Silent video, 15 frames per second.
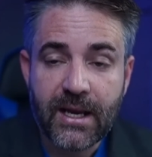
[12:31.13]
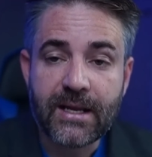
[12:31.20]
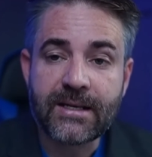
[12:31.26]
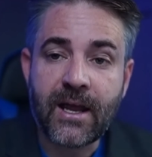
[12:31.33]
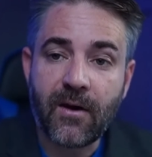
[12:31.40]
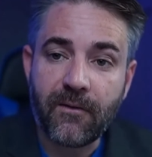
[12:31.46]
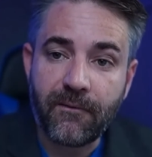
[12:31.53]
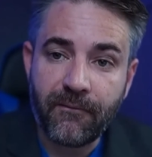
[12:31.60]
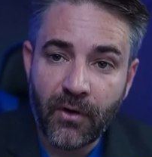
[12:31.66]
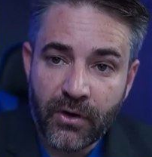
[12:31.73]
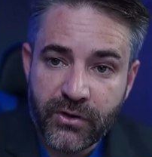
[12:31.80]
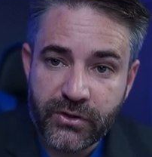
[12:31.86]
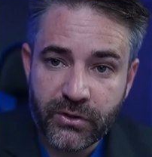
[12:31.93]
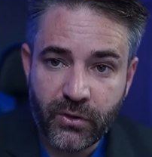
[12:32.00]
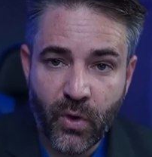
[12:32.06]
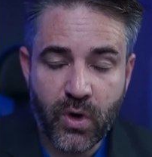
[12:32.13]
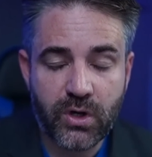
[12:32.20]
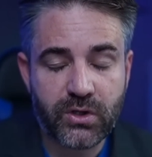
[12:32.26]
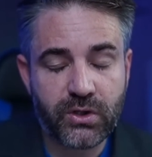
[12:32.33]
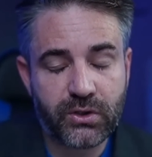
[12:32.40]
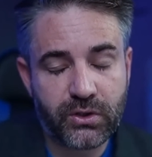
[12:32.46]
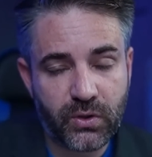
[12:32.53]
Now, first, in order
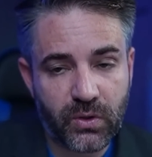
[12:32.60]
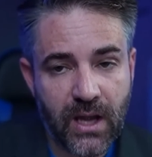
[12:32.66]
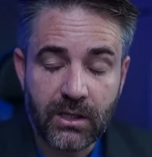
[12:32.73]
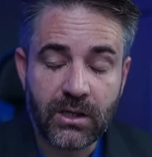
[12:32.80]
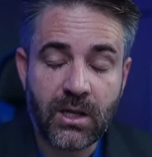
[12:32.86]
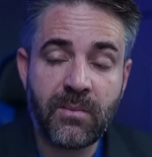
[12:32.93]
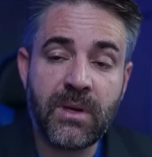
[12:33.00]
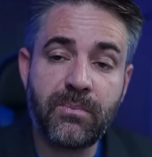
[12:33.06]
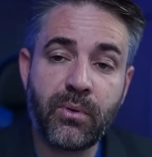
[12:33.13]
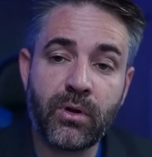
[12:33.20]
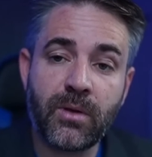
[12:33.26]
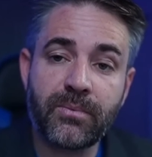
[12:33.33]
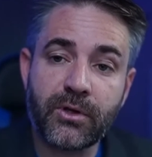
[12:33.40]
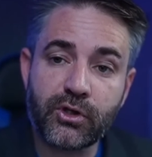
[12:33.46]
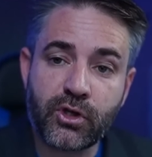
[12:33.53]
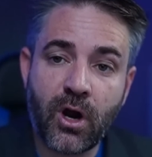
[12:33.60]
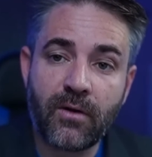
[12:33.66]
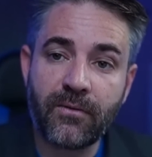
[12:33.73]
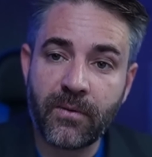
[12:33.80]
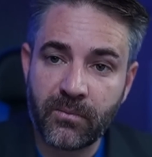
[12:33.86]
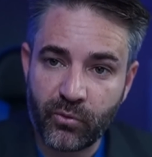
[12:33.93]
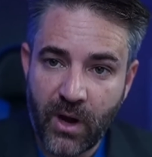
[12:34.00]
to do that, let me pull up the chart
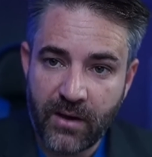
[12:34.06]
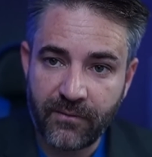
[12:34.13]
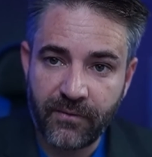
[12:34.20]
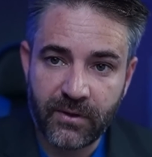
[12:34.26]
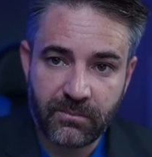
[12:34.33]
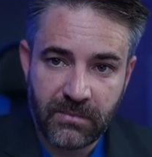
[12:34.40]
from Redfin,